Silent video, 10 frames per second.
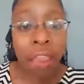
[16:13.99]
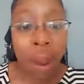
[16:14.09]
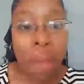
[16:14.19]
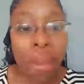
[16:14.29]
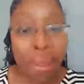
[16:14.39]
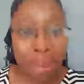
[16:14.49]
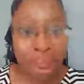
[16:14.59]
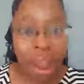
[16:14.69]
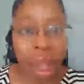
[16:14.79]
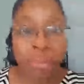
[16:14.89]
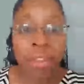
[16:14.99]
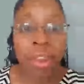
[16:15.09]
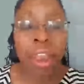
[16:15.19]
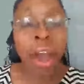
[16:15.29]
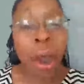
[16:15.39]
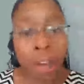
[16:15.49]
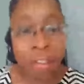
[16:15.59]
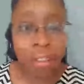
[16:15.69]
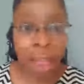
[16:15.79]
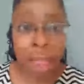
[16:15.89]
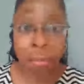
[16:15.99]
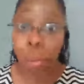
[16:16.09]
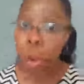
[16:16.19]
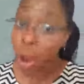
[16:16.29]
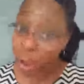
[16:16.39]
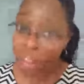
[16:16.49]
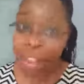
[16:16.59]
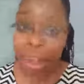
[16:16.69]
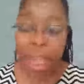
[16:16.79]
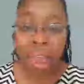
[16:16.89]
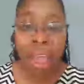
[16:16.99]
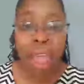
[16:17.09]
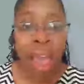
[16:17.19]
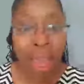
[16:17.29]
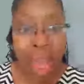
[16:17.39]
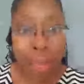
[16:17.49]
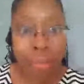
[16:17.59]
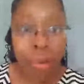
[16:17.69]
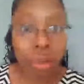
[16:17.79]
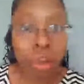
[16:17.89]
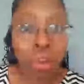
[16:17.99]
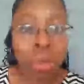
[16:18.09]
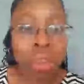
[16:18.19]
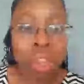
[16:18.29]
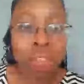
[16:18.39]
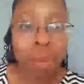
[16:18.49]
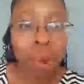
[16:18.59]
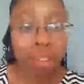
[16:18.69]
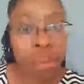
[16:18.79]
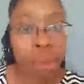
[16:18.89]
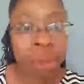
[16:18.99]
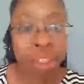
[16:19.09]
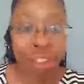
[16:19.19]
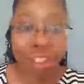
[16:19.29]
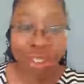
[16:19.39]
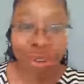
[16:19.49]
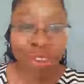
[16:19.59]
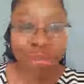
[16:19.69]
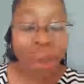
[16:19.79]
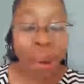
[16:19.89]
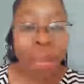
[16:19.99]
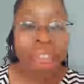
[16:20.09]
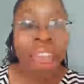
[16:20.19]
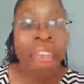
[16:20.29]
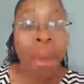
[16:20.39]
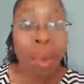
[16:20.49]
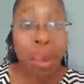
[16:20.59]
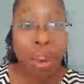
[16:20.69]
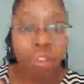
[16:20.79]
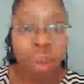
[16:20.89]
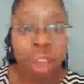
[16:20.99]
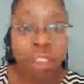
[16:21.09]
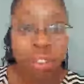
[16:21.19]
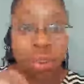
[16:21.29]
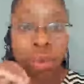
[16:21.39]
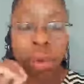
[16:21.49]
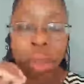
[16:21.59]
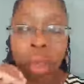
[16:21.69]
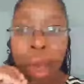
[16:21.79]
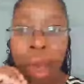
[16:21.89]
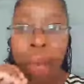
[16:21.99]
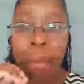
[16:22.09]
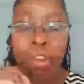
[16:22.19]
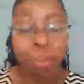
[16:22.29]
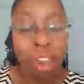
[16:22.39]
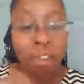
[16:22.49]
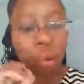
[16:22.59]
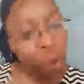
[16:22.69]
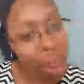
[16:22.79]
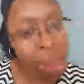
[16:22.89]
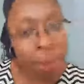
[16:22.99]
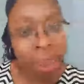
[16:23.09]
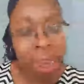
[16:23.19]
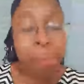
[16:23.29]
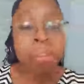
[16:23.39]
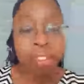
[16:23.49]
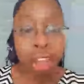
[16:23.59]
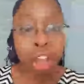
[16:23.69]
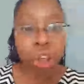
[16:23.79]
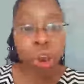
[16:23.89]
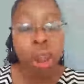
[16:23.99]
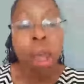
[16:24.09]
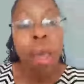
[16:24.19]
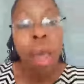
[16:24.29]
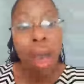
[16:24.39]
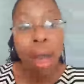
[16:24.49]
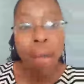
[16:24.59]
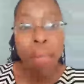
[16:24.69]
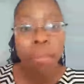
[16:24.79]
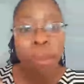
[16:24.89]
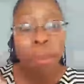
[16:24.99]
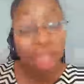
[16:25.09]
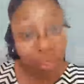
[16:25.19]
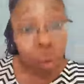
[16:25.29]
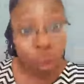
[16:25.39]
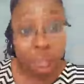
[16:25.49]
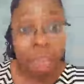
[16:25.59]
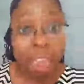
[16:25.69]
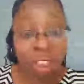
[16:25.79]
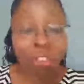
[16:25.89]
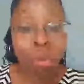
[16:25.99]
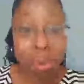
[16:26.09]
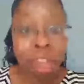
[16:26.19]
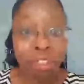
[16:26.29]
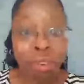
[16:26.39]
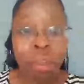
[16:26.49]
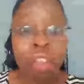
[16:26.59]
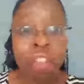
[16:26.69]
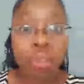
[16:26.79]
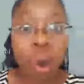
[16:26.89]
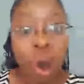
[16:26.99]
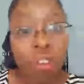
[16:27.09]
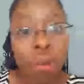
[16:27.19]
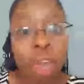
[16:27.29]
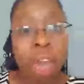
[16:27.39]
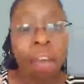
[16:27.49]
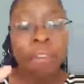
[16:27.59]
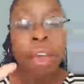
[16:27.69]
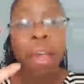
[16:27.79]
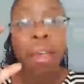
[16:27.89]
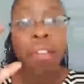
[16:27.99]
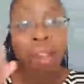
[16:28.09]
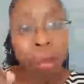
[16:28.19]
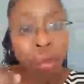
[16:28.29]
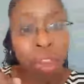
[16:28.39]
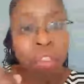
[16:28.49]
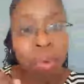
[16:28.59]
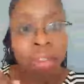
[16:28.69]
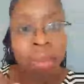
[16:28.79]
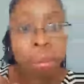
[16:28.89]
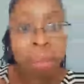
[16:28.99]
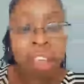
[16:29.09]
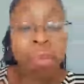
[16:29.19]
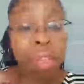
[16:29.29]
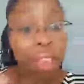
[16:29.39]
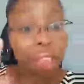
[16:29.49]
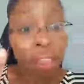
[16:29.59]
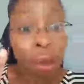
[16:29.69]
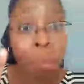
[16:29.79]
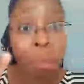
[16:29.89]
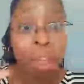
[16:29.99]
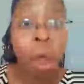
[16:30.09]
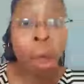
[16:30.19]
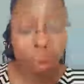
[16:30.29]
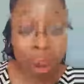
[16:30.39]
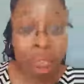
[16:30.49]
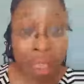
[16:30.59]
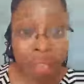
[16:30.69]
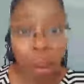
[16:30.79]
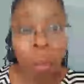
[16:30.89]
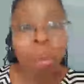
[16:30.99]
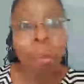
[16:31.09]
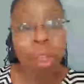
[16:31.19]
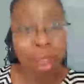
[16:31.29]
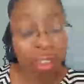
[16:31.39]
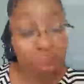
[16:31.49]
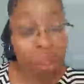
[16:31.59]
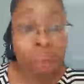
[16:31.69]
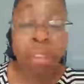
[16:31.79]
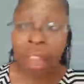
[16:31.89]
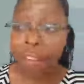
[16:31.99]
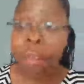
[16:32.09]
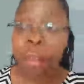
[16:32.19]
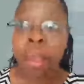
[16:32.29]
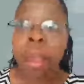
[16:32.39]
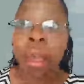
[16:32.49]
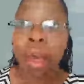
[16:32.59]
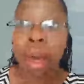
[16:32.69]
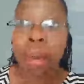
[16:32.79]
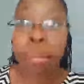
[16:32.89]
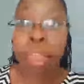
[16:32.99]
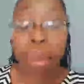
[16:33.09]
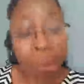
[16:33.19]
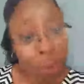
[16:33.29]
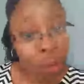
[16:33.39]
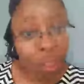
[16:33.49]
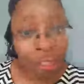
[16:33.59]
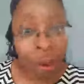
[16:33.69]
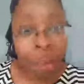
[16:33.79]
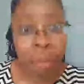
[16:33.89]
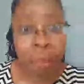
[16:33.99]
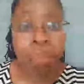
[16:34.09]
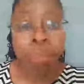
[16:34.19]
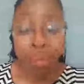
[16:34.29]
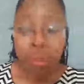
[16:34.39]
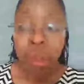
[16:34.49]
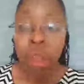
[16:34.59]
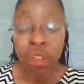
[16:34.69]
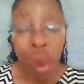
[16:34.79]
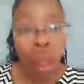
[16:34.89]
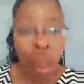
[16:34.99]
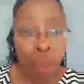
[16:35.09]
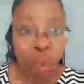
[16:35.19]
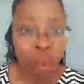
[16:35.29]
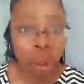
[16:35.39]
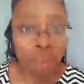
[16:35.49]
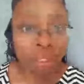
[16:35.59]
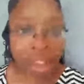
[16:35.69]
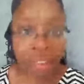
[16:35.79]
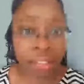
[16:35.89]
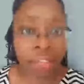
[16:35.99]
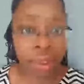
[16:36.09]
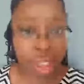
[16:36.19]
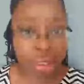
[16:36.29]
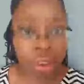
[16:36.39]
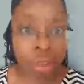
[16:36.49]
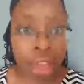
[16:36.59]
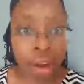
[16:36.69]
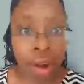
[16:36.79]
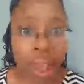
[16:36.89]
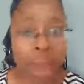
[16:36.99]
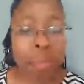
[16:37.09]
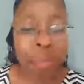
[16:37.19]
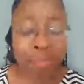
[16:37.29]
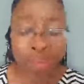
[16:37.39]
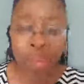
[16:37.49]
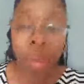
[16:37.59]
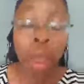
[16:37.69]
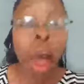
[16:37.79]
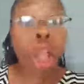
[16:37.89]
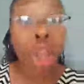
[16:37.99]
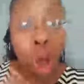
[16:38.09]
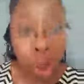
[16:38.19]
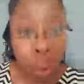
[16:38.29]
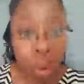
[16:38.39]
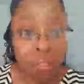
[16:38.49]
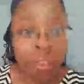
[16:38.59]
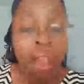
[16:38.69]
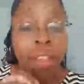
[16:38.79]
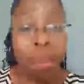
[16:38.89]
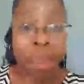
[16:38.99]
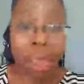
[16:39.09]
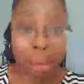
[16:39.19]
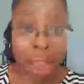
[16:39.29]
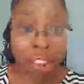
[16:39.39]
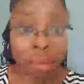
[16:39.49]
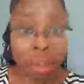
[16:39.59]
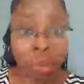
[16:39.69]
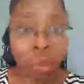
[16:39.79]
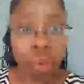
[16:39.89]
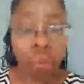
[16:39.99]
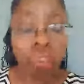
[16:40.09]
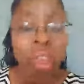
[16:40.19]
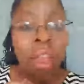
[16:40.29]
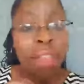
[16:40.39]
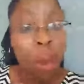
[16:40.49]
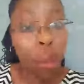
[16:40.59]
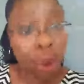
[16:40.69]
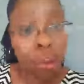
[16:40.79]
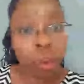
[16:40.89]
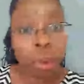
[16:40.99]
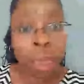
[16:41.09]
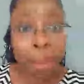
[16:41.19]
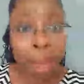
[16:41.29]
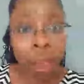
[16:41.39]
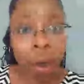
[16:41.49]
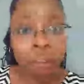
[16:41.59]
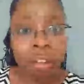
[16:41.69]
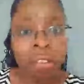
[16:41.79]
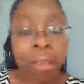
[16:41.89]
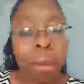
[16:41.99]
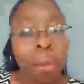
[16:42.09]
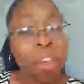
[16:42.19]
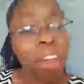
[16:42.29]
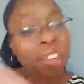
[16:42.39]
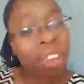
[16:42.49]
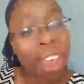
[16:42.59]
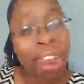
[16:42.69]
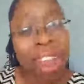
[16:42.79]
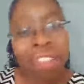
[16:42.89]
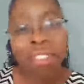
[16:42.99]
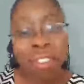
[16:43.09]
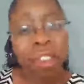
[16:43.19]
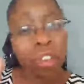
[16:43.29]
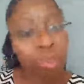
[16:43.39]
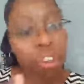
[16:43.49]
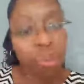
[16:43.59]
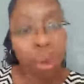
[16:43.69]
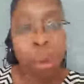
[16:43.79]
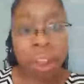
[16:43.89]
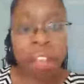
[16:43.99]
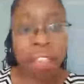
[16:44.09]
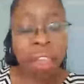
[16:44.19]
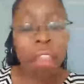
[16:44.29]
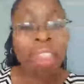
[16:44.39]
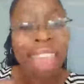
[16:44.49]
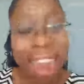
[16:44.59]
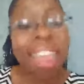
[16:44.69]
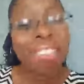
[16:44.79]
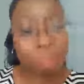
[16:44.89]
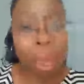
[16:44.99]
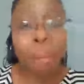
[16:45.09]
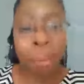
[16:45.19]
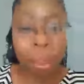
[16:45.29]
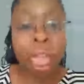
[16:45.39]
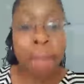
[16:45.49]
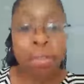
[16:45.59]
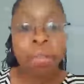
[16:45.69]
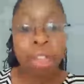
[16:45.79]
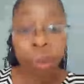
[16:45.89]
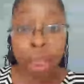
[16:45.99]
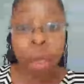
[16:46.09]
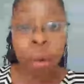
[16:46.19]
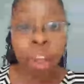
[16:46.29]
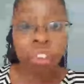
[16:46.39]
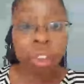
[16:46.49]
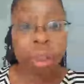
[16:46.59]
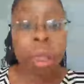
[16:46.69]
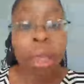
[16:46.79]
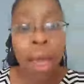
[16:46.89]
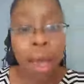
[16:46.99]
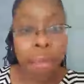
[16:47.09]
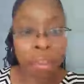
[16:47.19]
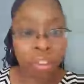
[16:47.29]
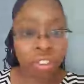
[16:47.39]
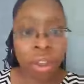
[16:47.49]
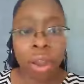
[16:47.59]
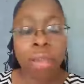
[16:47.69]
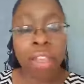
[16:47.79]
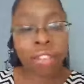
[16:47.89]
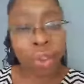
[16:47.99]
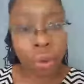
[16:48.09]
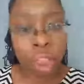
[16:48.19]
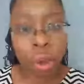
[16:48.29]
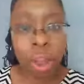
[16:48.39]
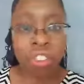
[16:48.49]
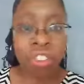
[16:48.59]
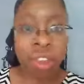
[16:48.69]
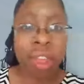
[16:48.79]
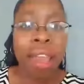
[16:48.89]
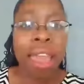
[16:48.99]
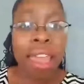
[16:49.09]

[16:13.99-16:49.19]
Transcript: Therapy can be an option, and oftentimes, more often than not, I absolutely do believe, and most of my patients know this about me, when we're trying to um, address chronic pain in particular, um, the best way is to make sure that you also have some resource in place, be it therapy, already in therapy. We sometimes have to um, get people in therapy so I'll help you um, assess if you need to do that or not, along with the pain management tools that we're doing in my office because you can't necessarily address one without the other. That is my point. Absolutely great question, um, uh, Mrs. Shara. That's a great question.